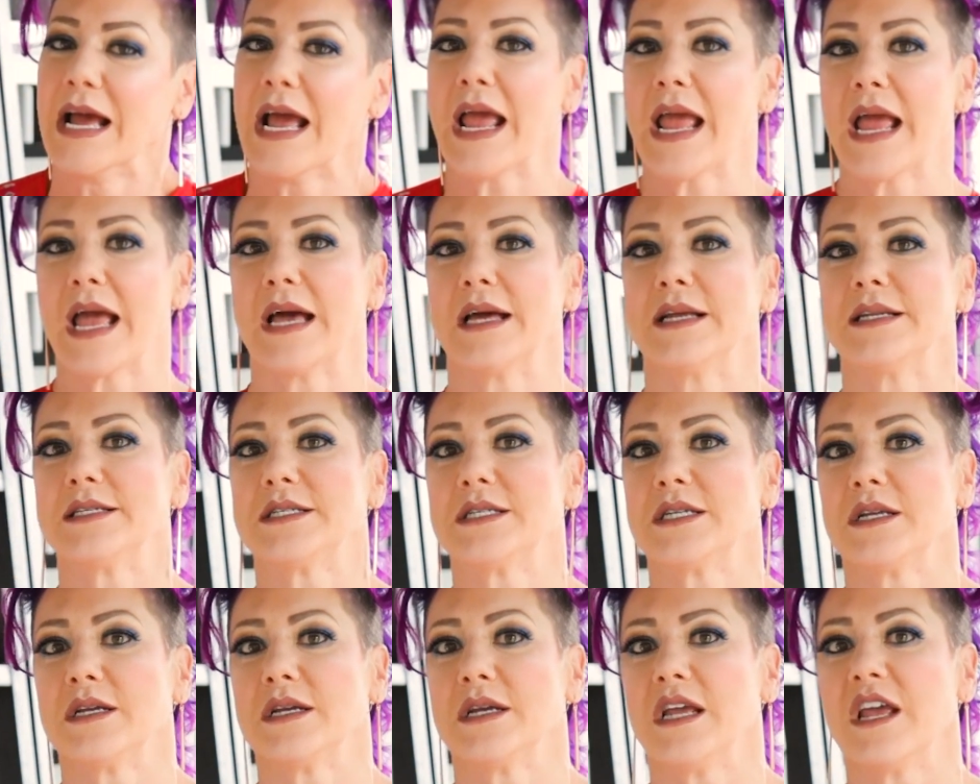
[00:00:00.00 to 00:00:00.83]

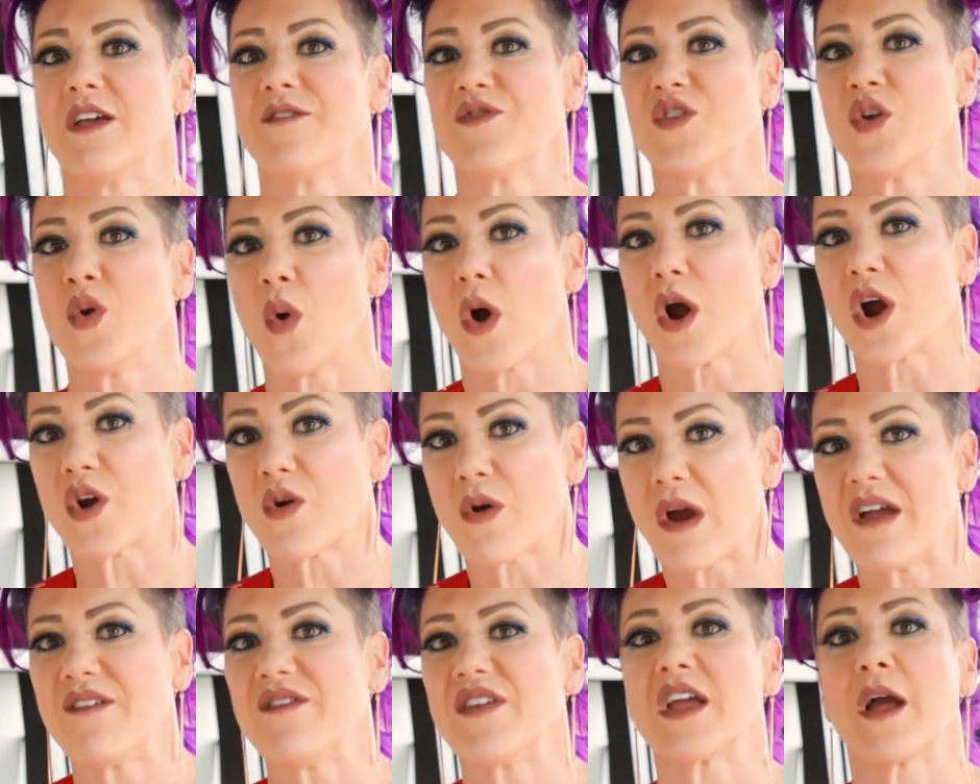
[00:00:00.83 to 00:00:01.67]
And if you are
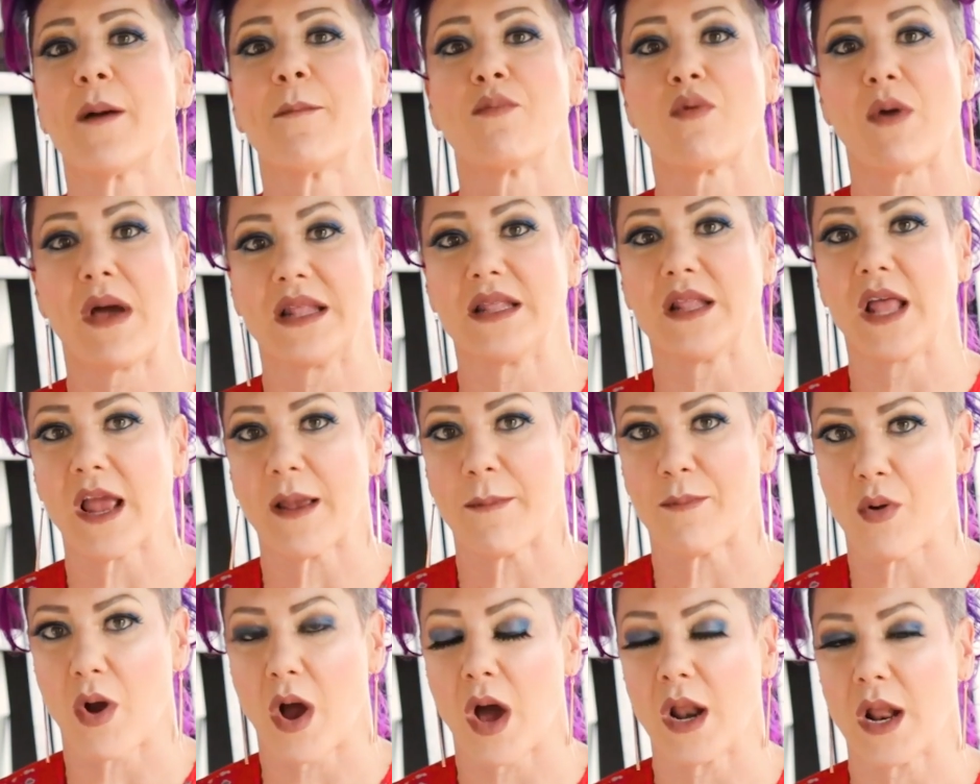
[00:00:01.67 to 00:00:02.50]
craving a
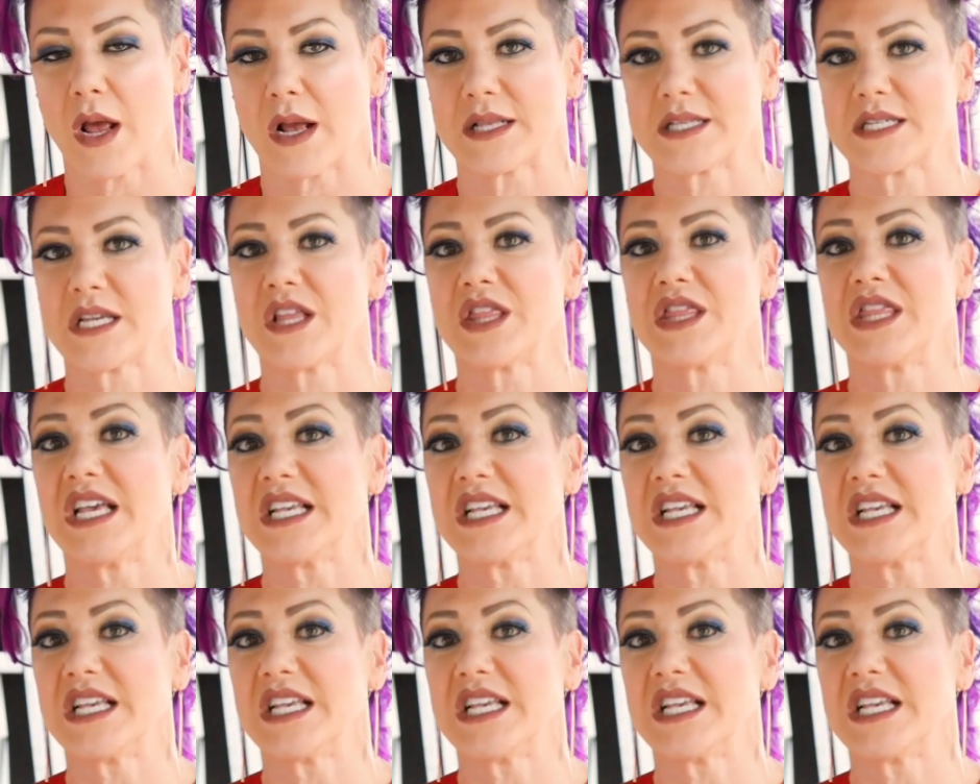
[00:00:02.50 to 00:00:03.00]
bread-like product,